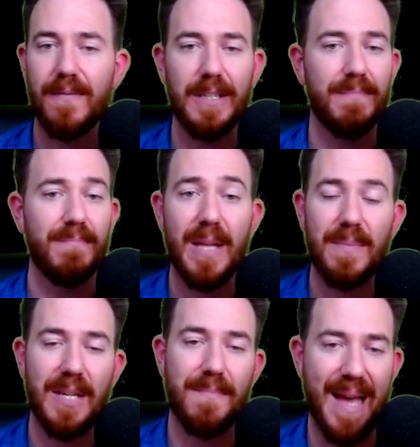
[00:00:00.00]
giving
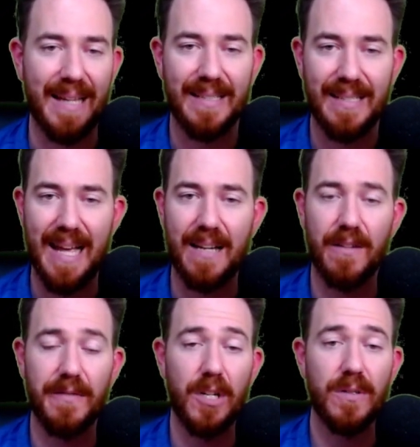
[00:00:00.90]
maybe a max
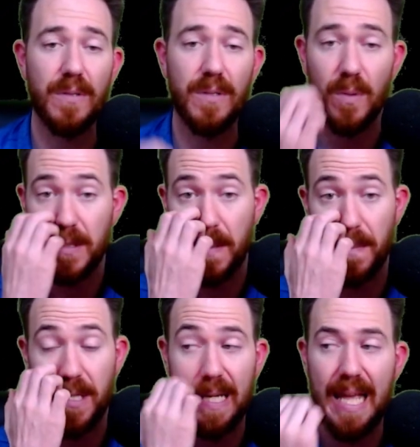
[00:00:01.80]
stack of 100 or
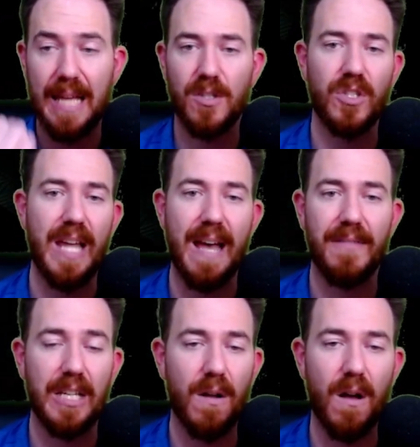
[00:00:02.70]
something, and just
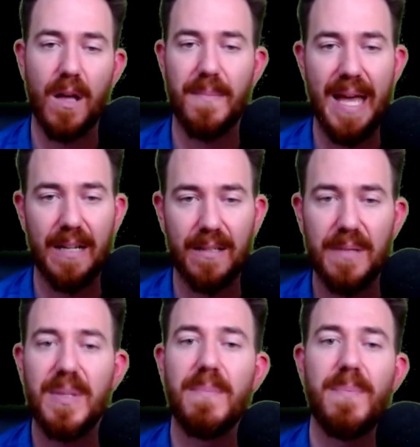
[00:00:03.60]
having it
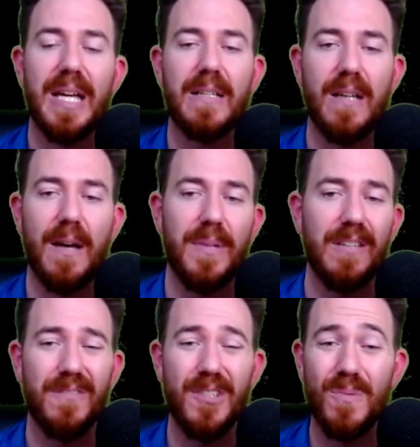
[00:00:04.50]
automatically be picked up
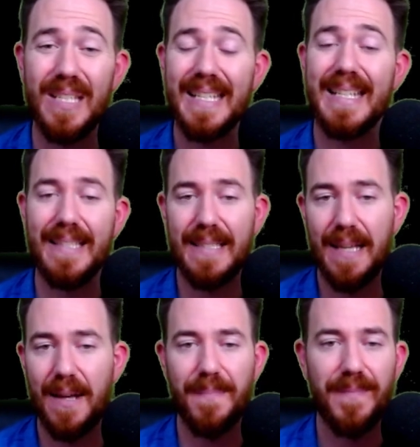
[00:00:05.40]
if you needed
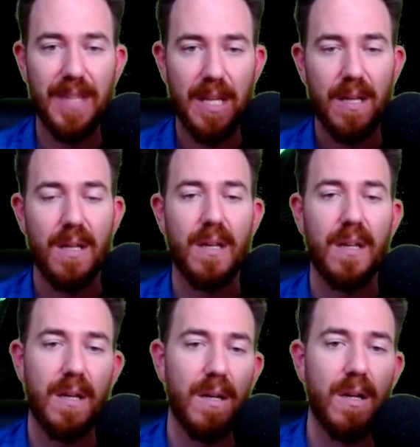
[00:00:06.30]
some.
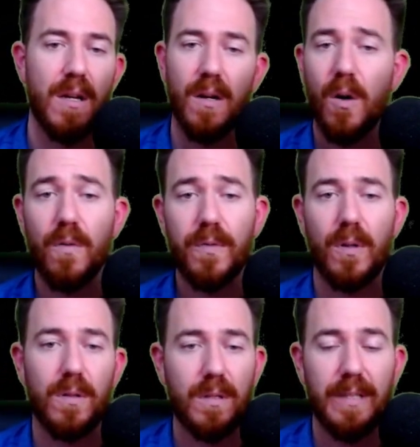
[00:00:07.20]

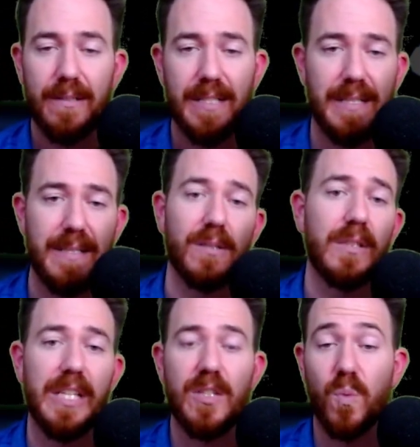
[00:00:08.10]
Overall clarity still
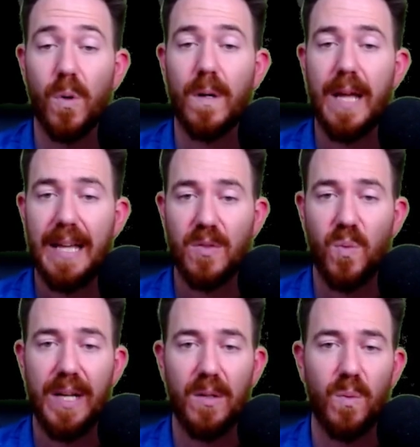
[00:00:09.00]
needs work as
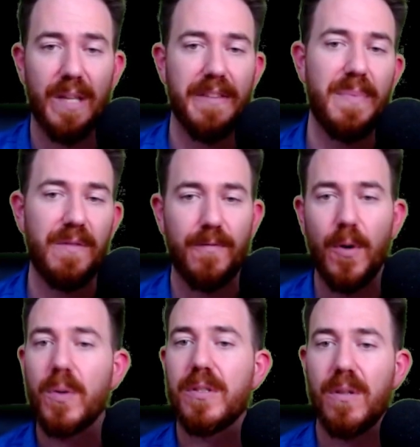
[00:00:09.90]
well. While they've been
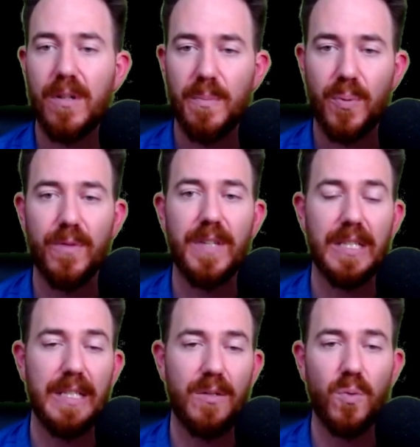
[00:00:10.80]
focusing on
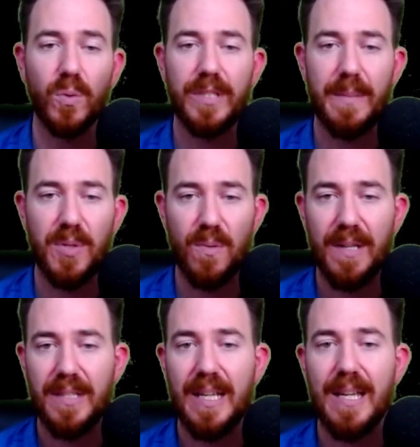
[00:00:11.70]
improving the tooltips
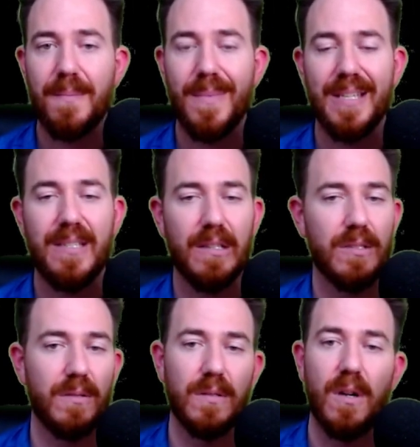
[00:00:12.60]
throughout the game, it still has a
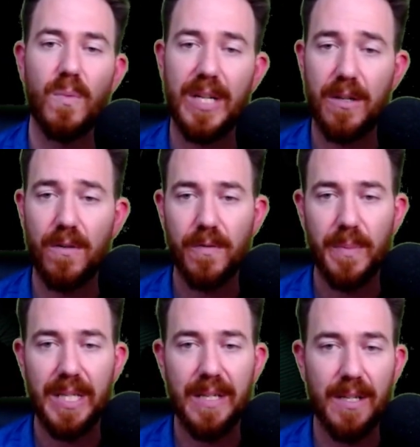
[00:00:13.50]
long way to go for
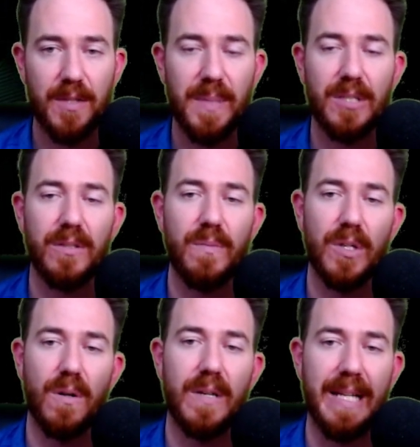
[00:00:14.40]
me, especially
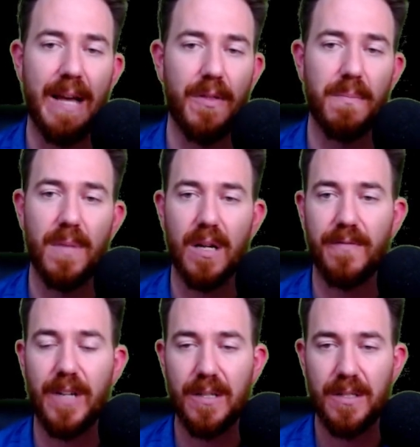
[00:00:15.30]
regarding how the
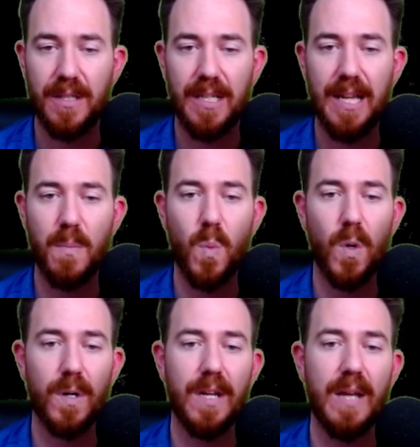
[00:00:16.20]
modifiers in the game
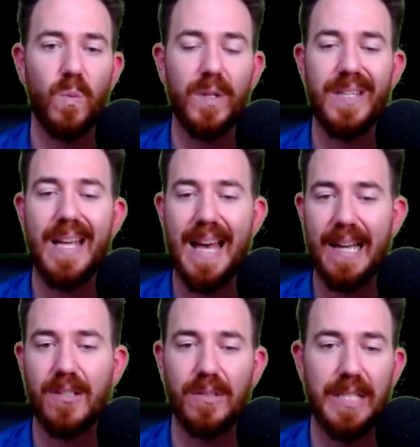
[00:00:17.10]
work and what they
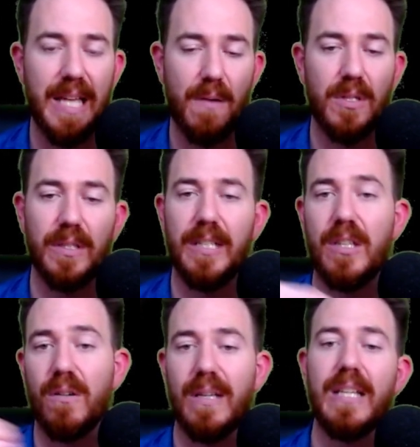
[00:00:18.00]
actually calculate
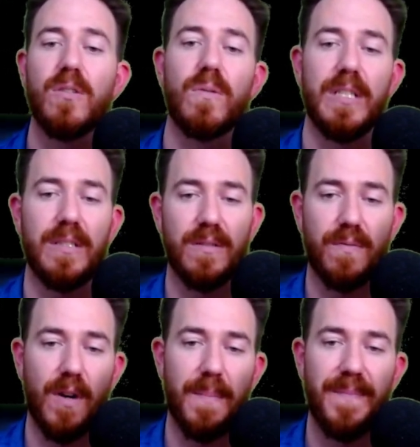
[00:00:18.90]
their increases
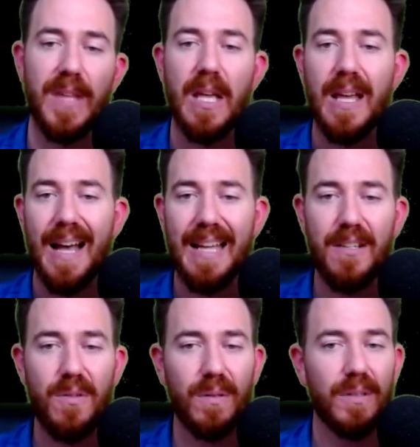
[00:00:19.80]
from. I had to
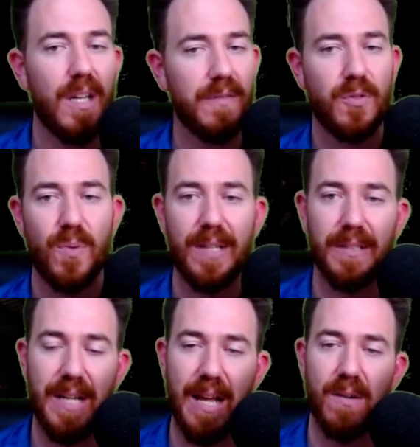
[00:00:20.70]
do a lot of trial
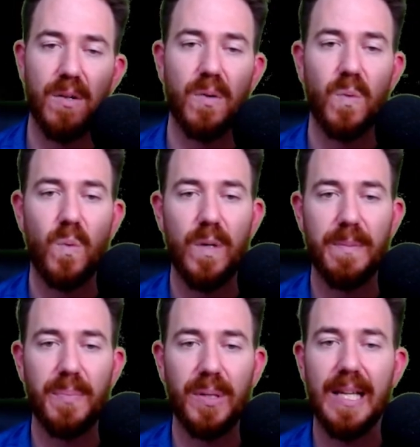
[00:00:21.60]
and error when
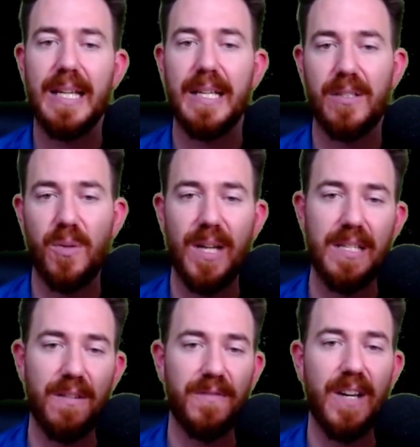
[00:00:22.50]
playing to
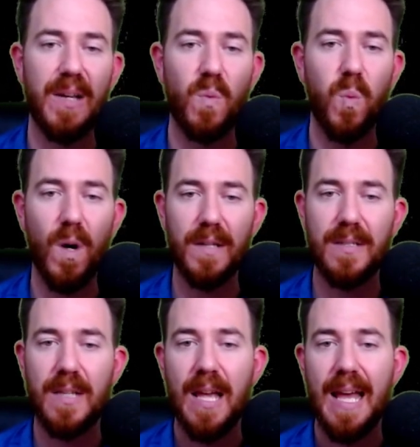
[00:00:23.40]
identify
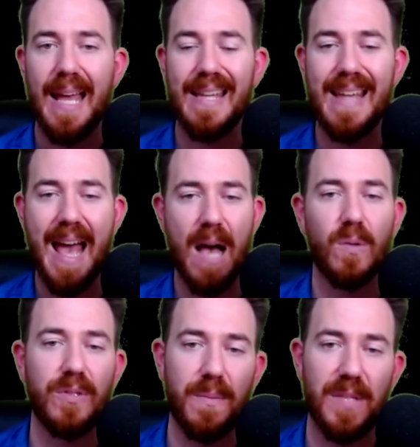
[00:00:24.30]
what and how
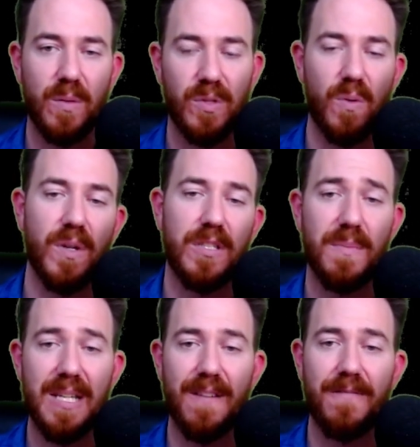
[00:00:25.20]
something was going to
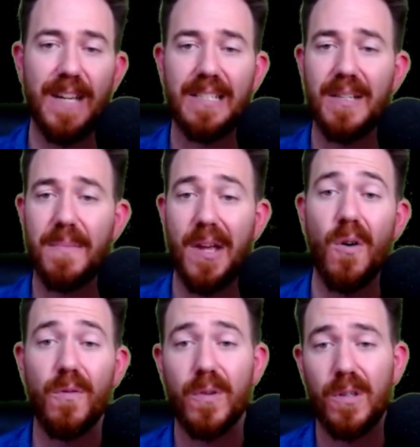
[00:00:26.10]
be affecting my
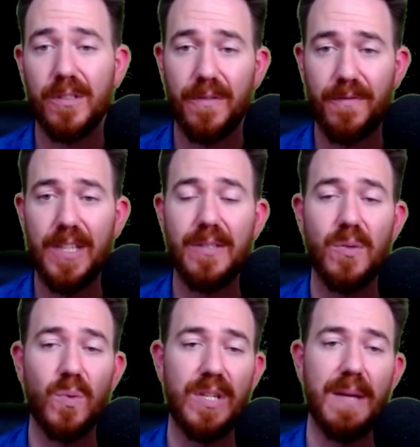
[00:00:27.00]
overall defense
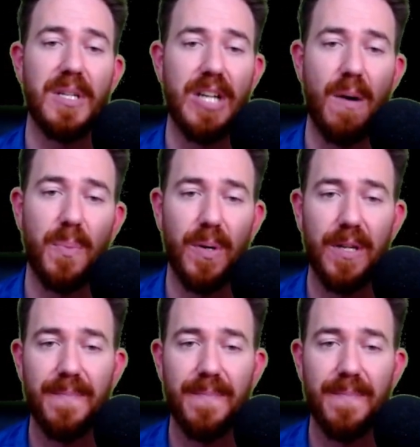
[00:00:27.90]
or damage output.